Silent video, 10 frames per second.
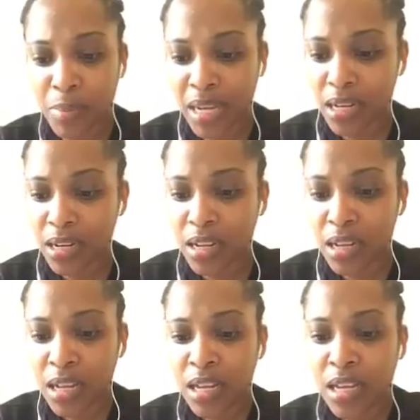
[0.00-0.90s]
pain?
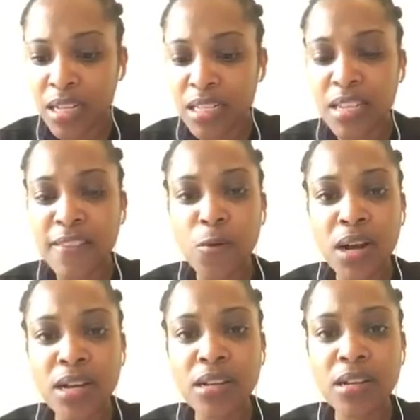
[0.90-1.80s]
It's in the
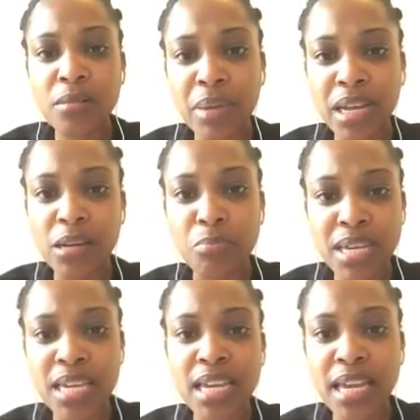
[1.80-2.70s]
word pain,
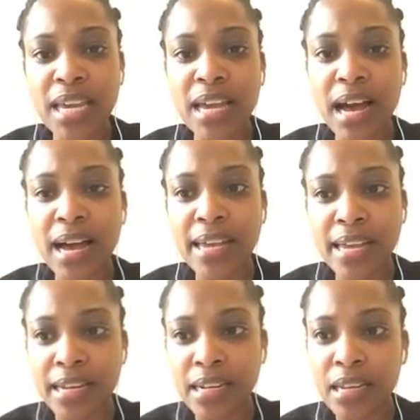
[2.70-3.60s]

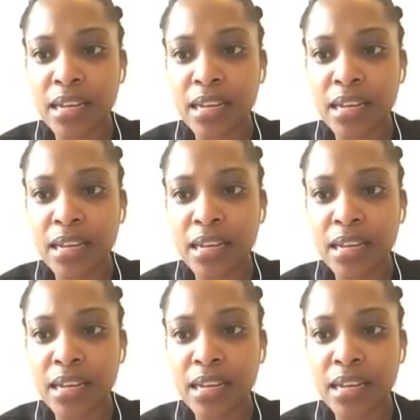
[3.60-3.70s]
P-A-I-N.